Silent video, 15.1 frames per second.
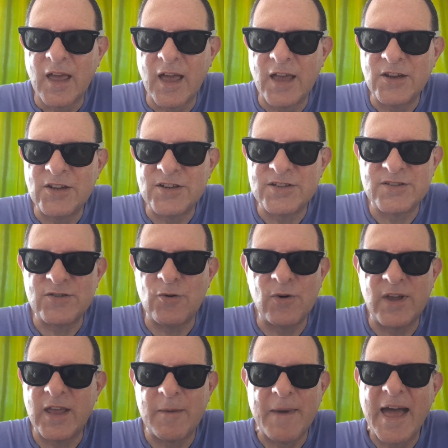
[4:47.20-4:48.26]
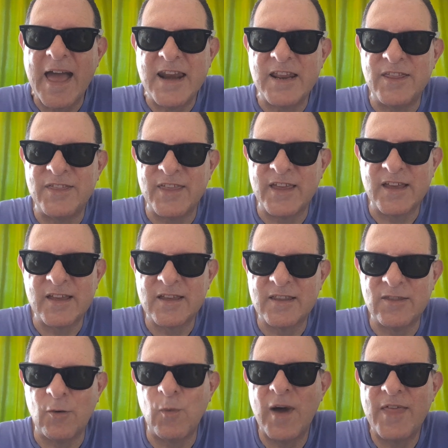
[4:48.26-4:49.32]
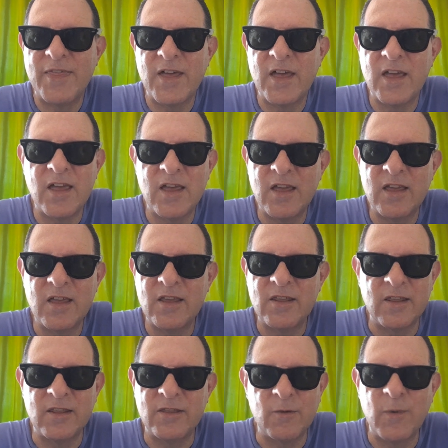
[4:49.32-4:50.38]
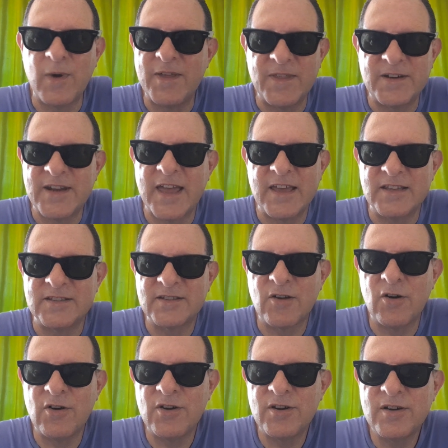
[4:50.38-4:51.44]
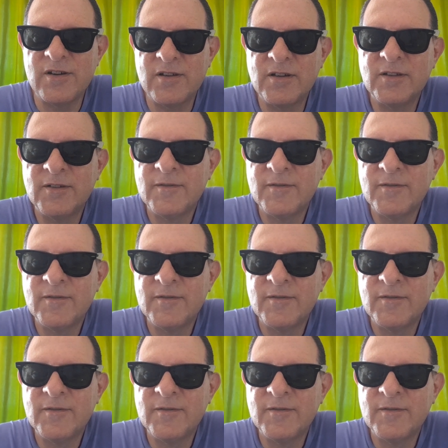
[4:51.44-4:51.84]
and you're just talking about anything, the weather, the way the day's gone.